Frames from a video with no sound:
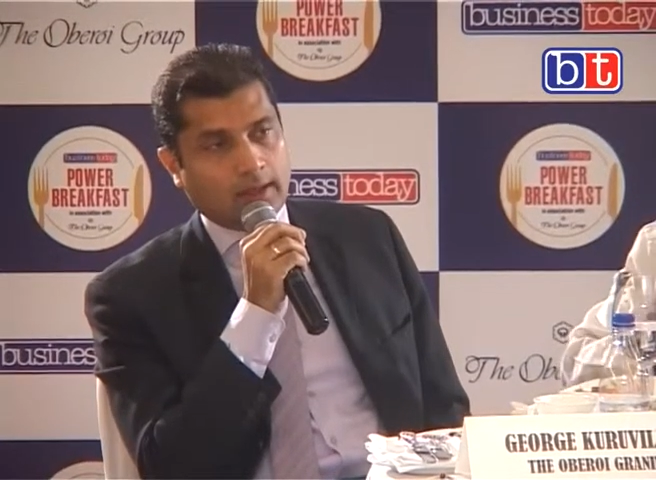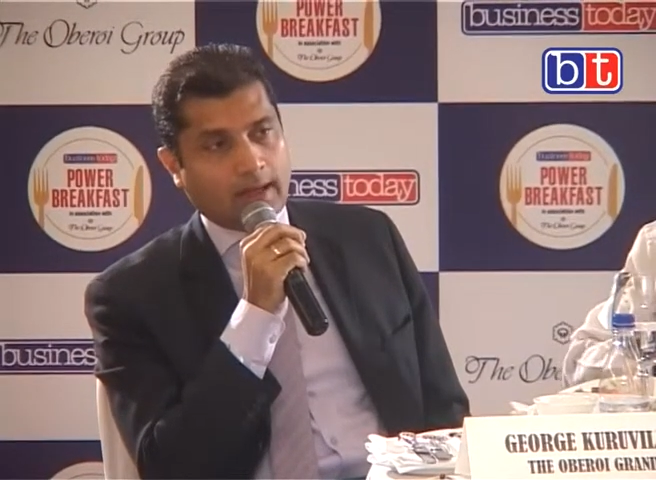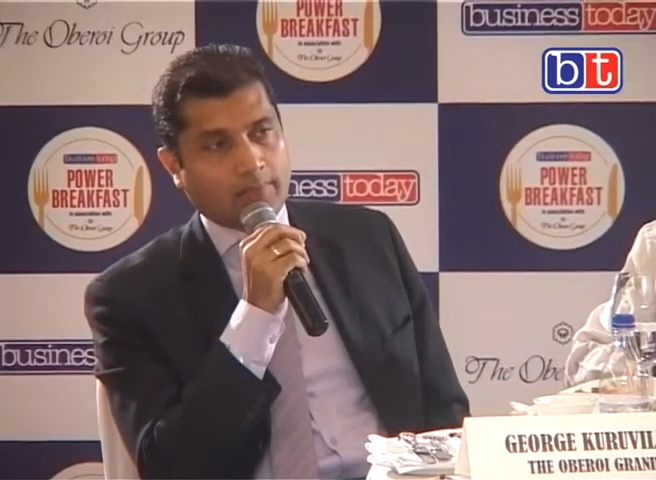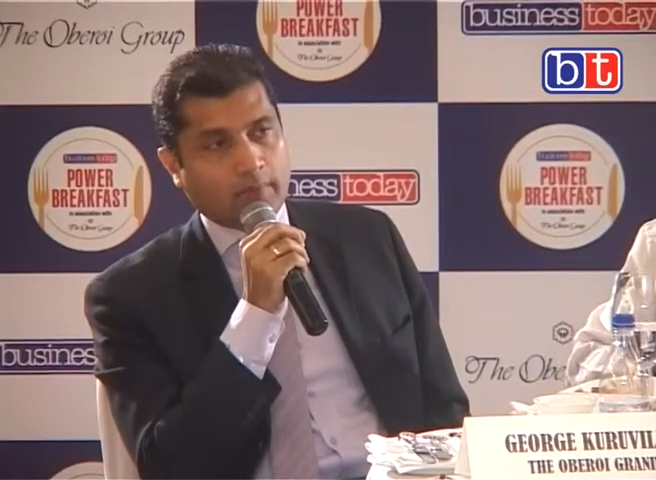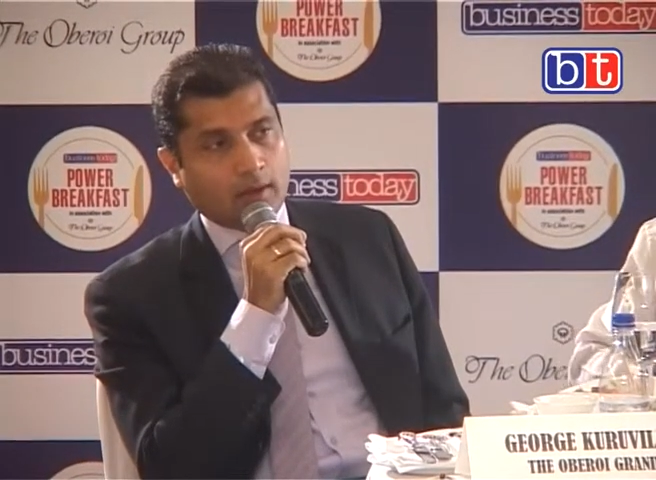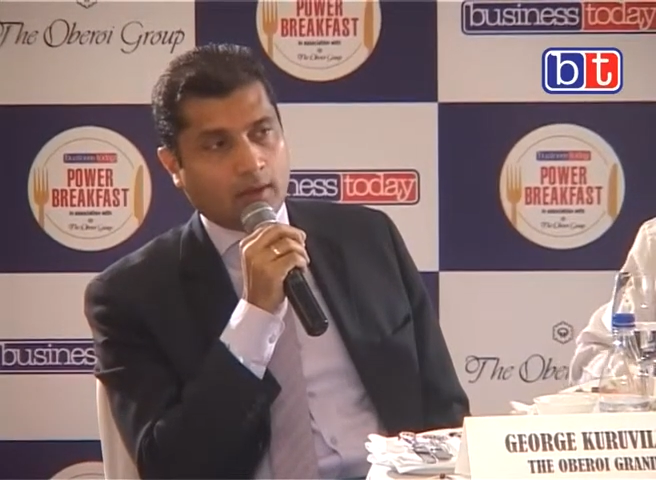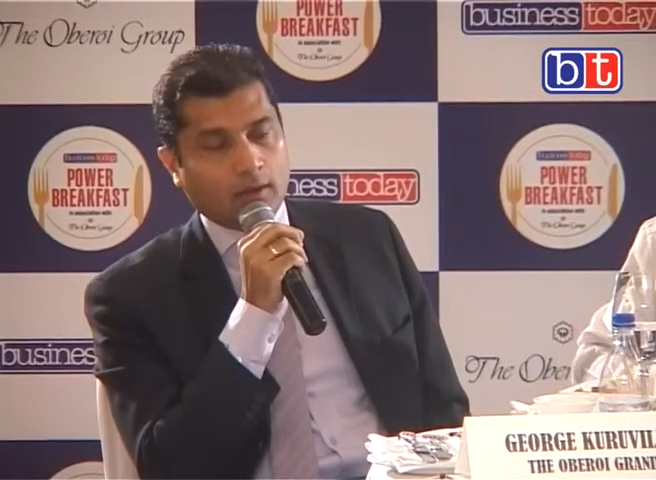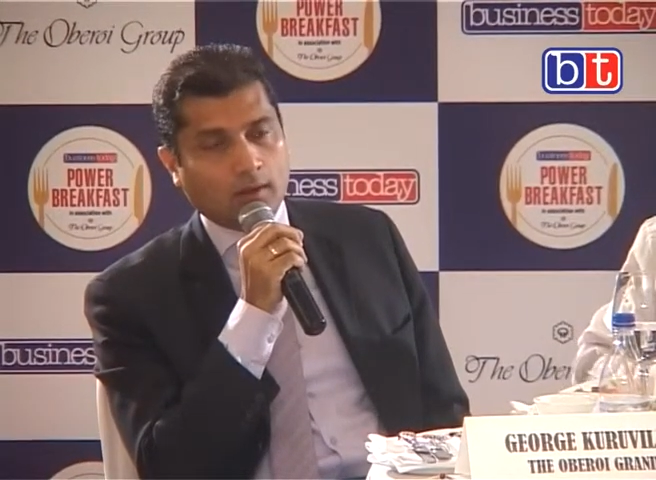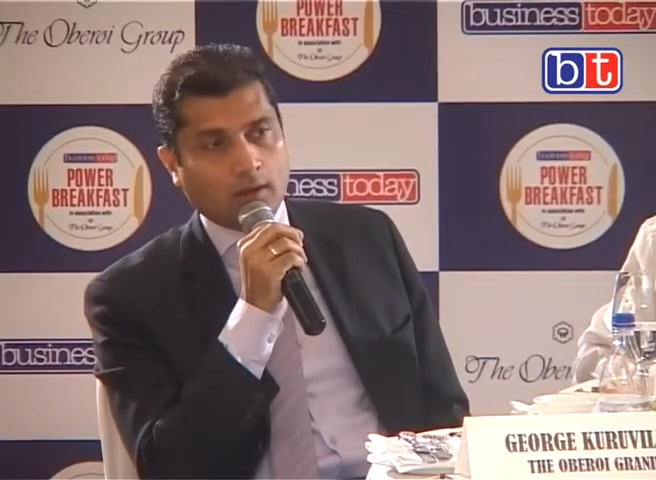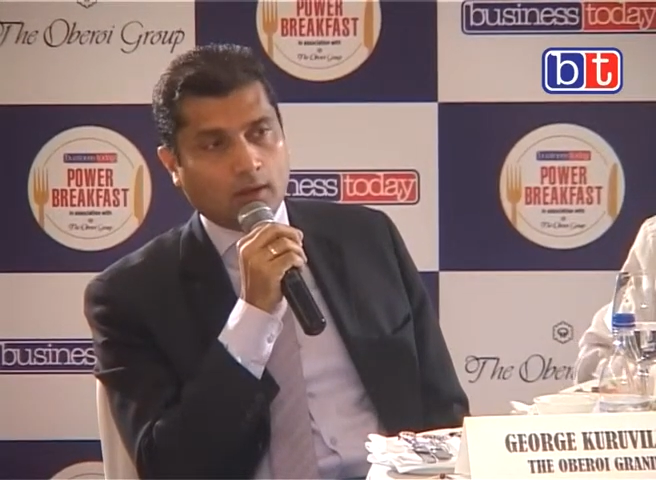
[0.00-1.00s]

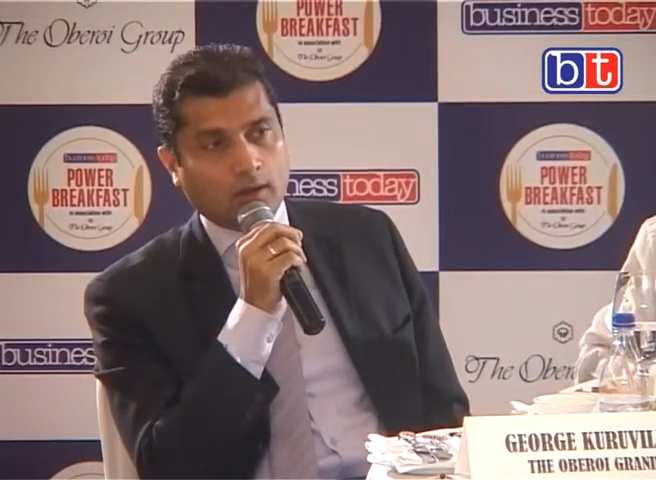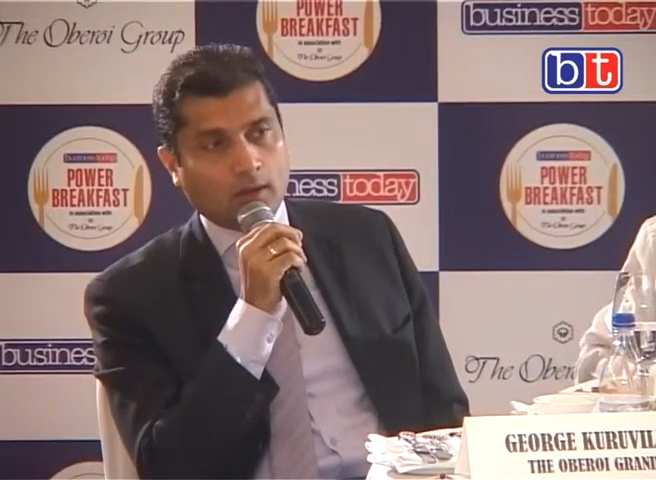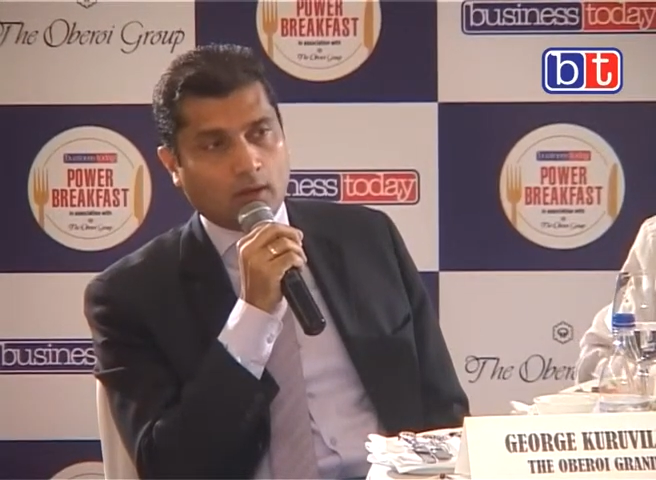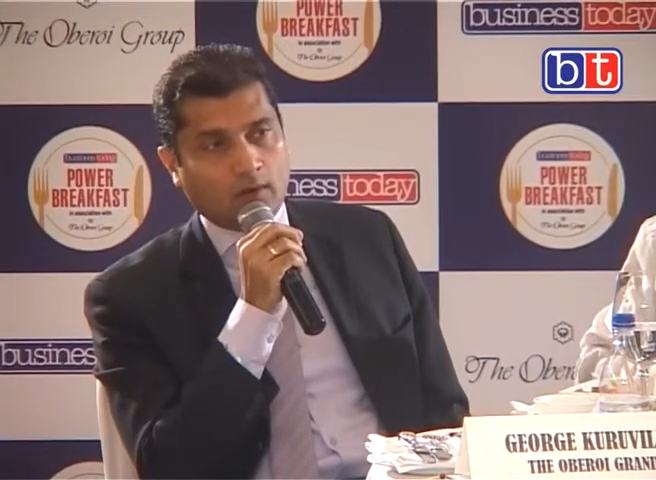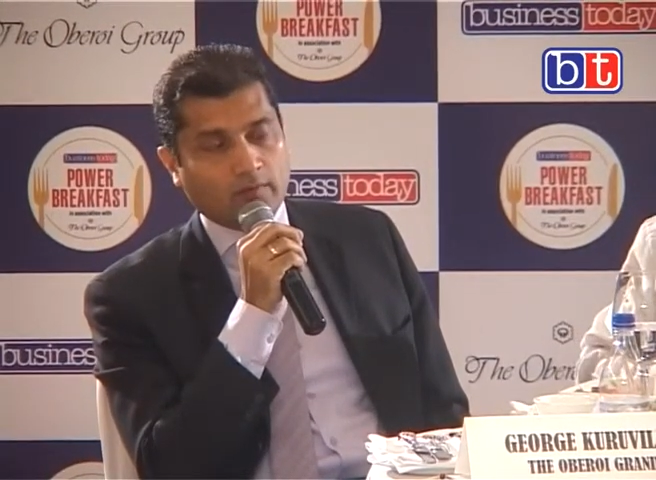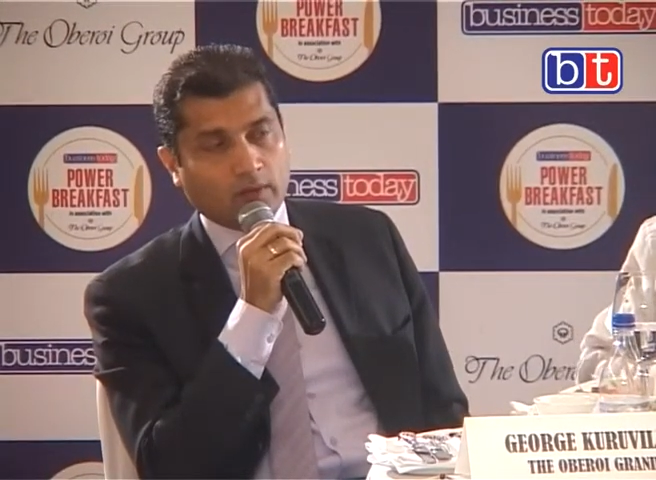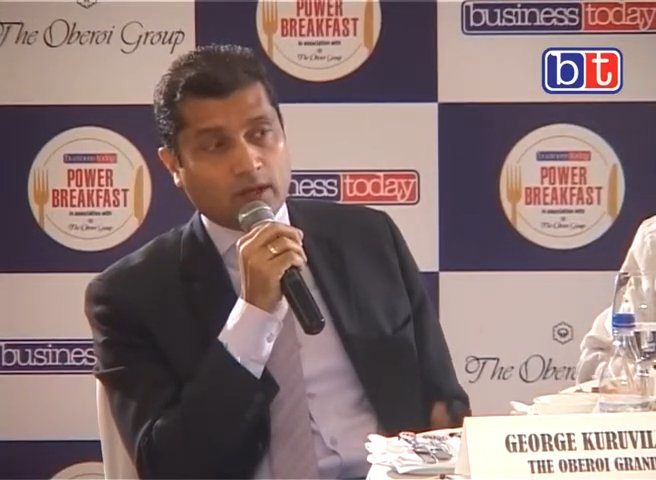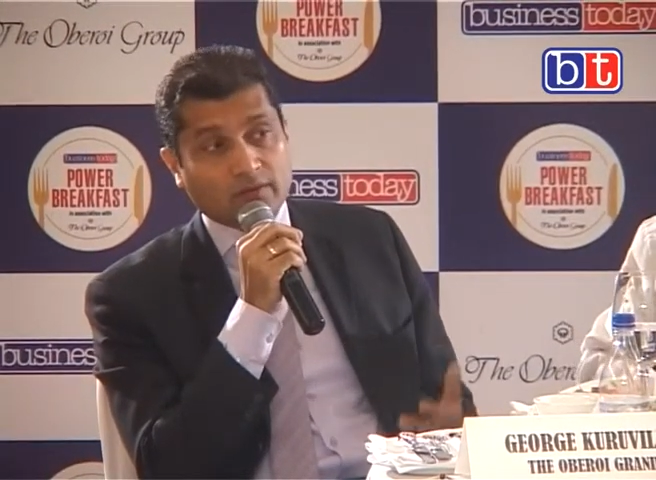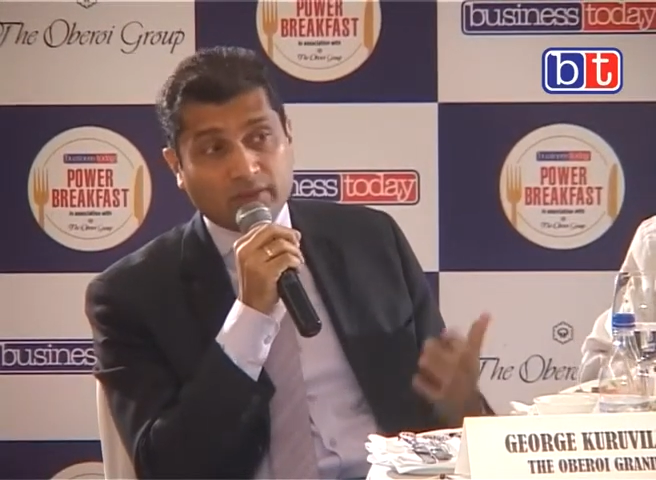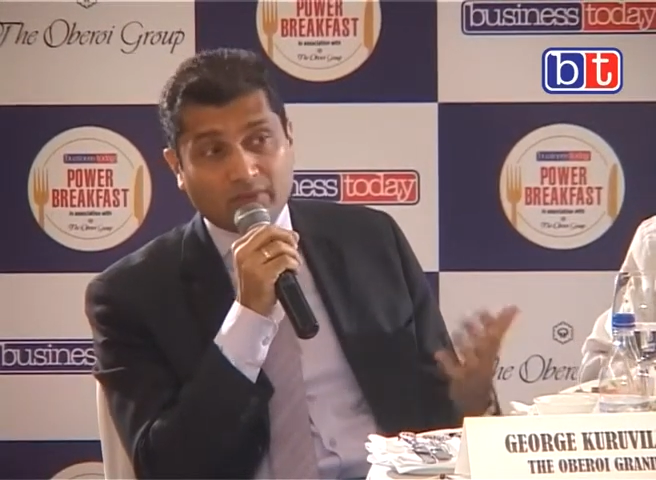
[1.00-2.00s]
capital of the
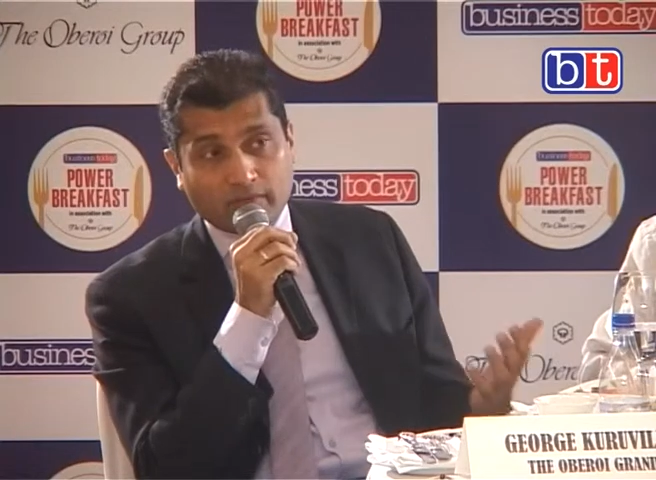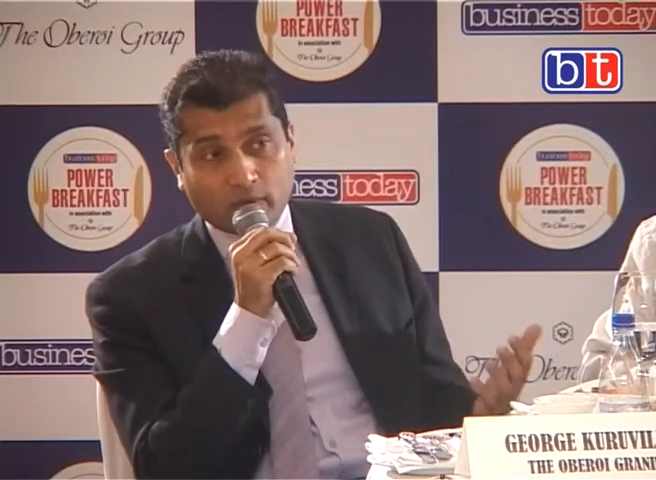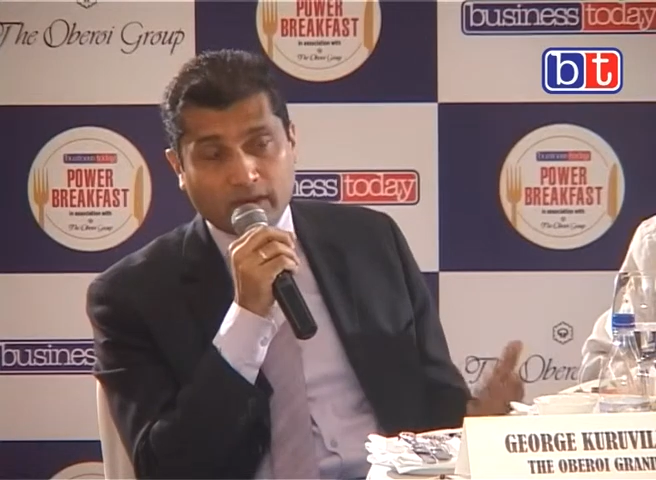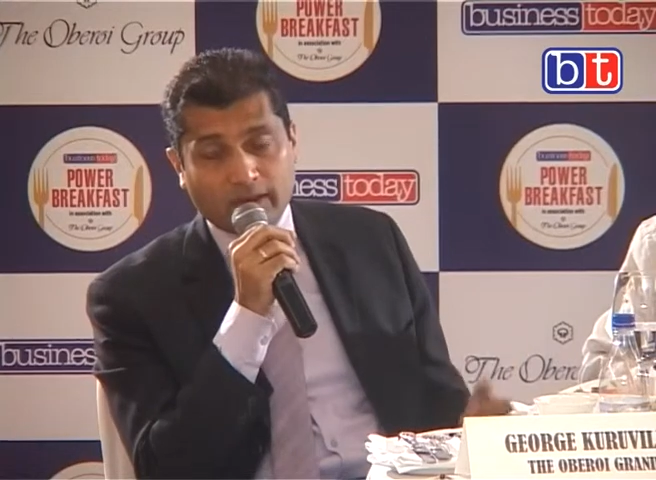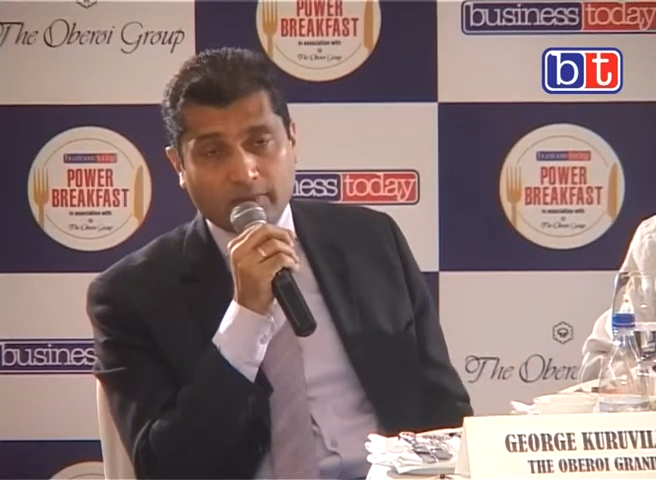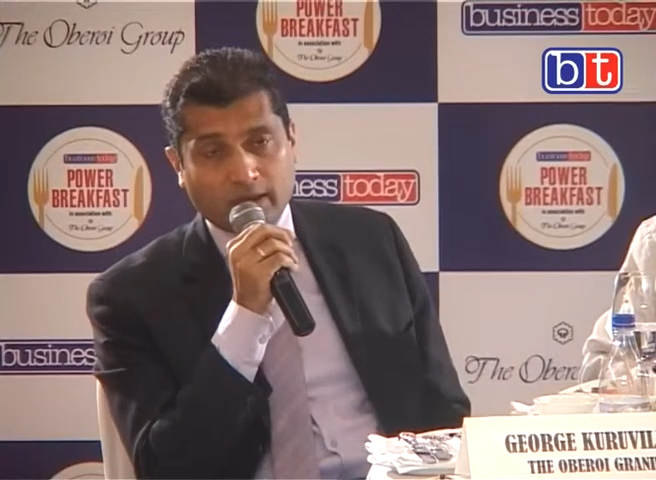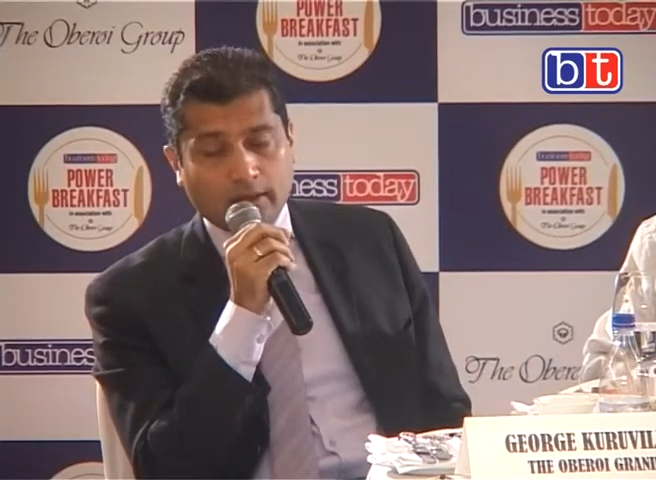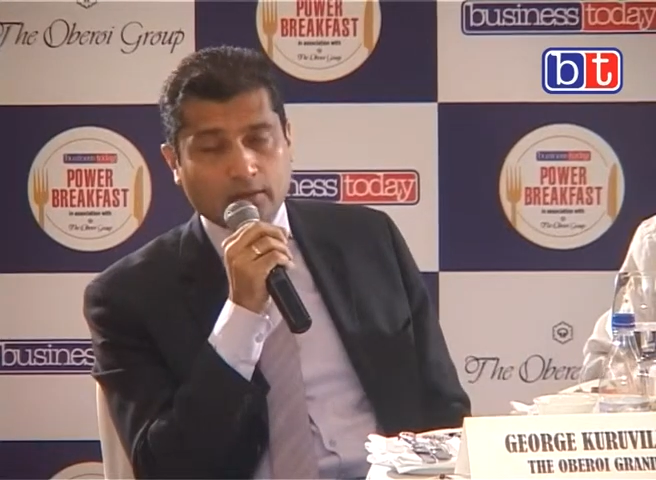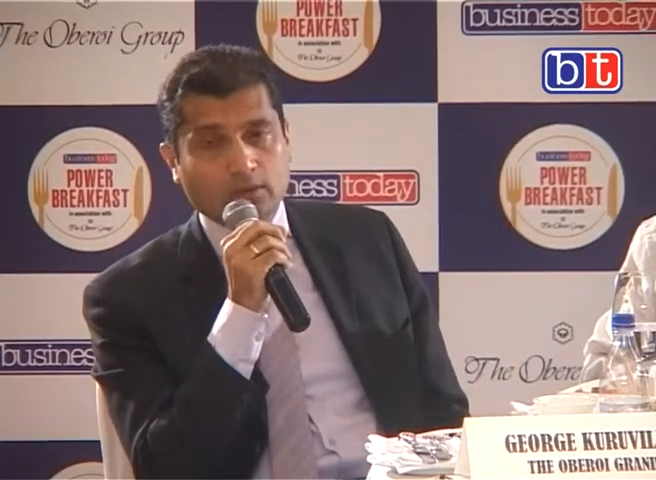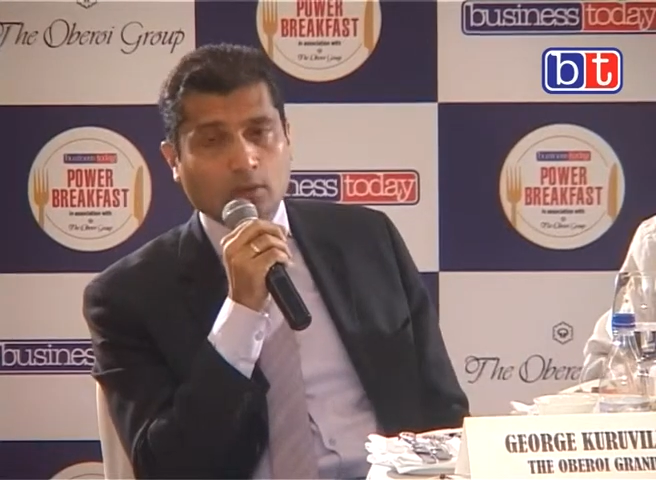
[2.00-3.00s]
country before independence.